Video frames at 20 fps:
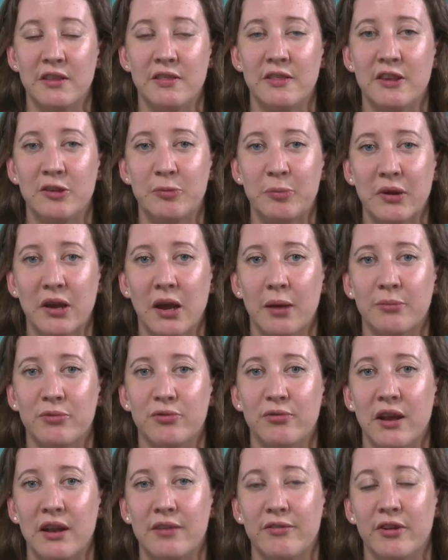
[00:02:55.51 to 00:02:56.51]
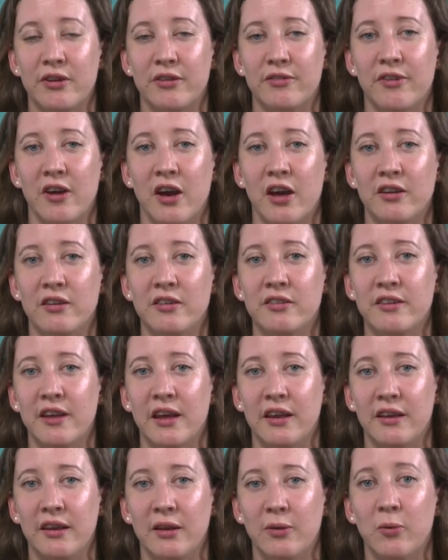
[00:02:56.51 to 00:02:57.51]
this becomes relevant for
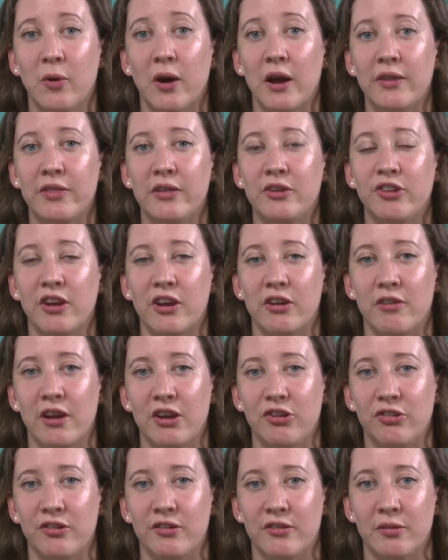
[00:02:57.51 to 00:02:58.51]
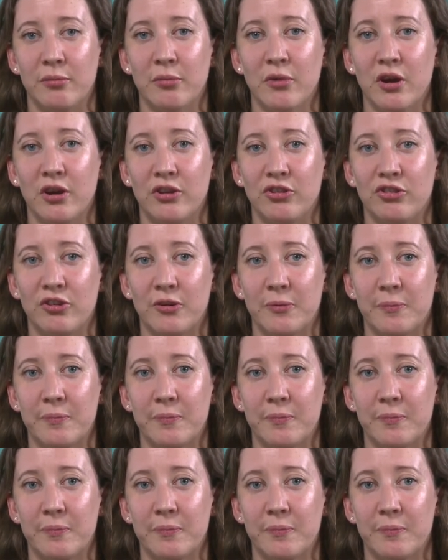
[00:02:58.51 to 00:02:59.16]
understanding why the generations emerged.